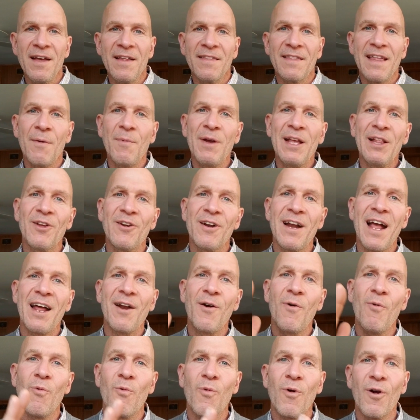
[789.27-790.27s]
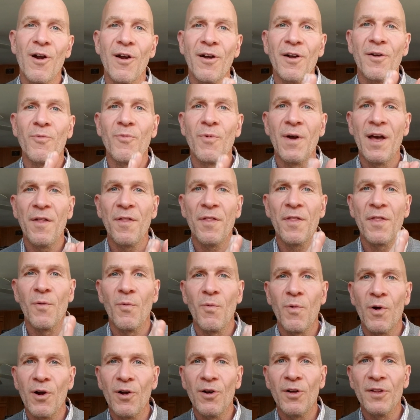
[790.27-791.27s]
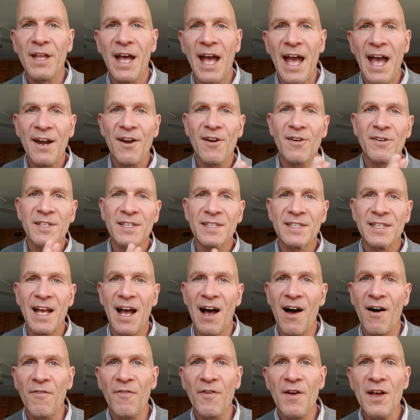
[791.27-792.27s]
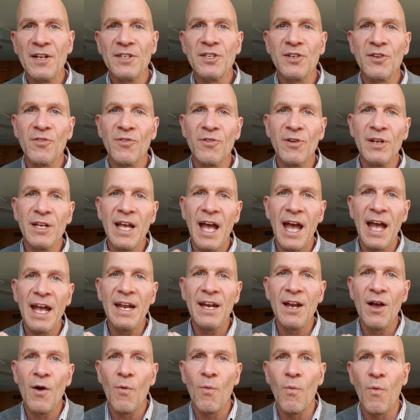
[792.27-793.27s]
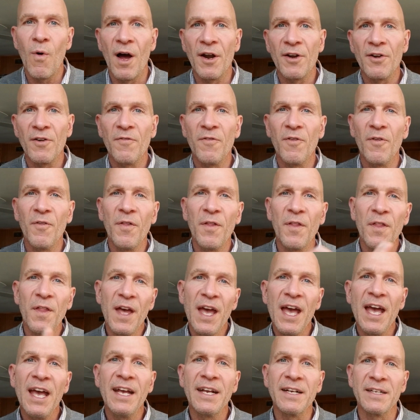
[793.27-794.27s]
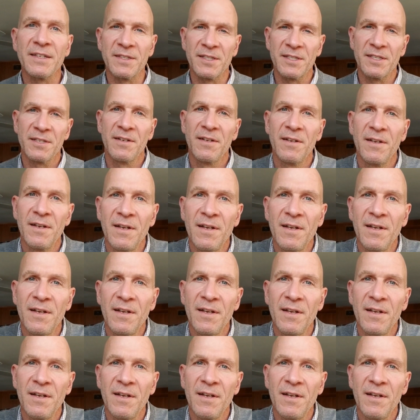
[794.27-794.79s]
then we learn how to work with the world and ourself to create wonderful things,